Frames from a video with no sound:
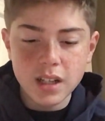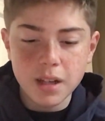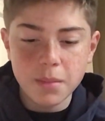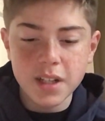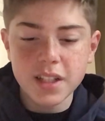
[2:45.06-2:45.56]

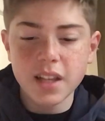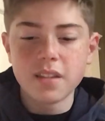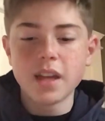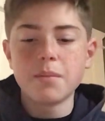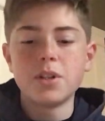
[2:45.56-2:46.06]
going to take
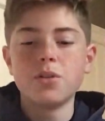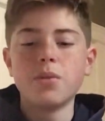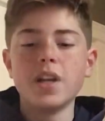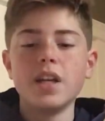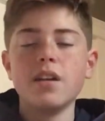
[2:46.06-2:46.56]
them to
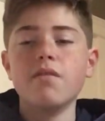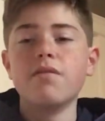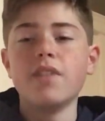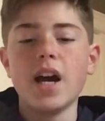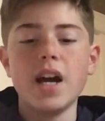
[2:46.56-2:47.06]
win it in
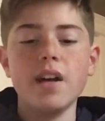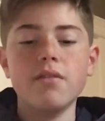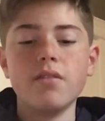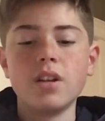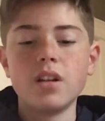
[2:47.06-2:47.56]
5
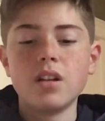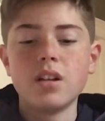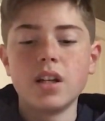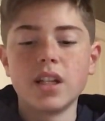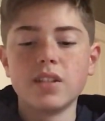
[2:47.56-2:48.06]

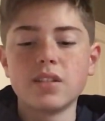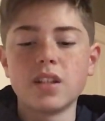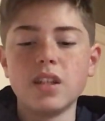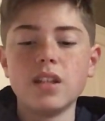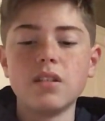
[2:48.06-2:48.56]
against the
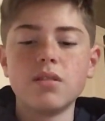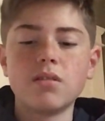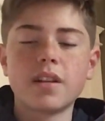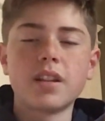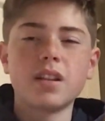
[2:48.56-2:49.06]
Heat.
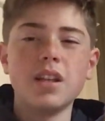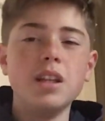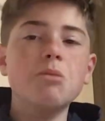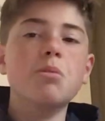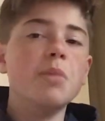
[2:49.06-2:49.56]
I think the
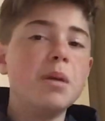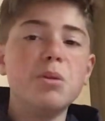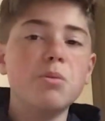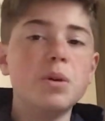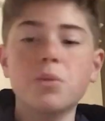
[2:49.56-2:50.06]
Heat will maybe
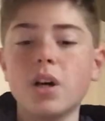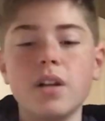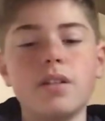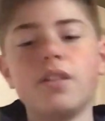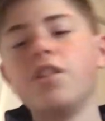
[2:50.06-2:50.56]
win
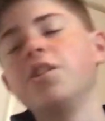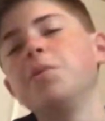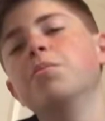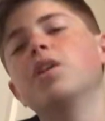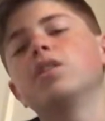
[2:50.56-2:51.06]
one. Jimmy
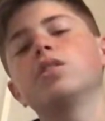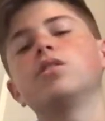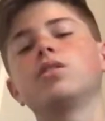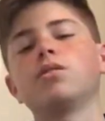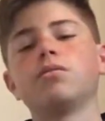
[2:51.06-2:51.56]
Butler,
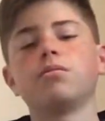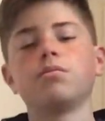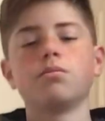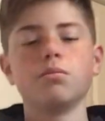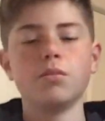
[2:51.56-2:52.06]

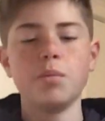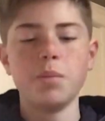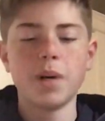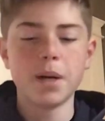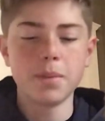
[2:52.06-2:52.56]
maybe
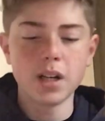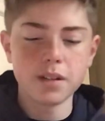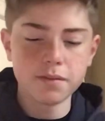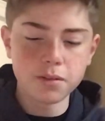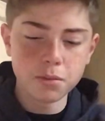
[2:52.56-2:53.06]
pop off
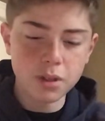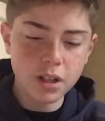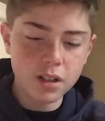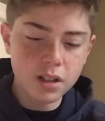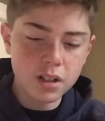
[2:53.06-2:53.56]
for one.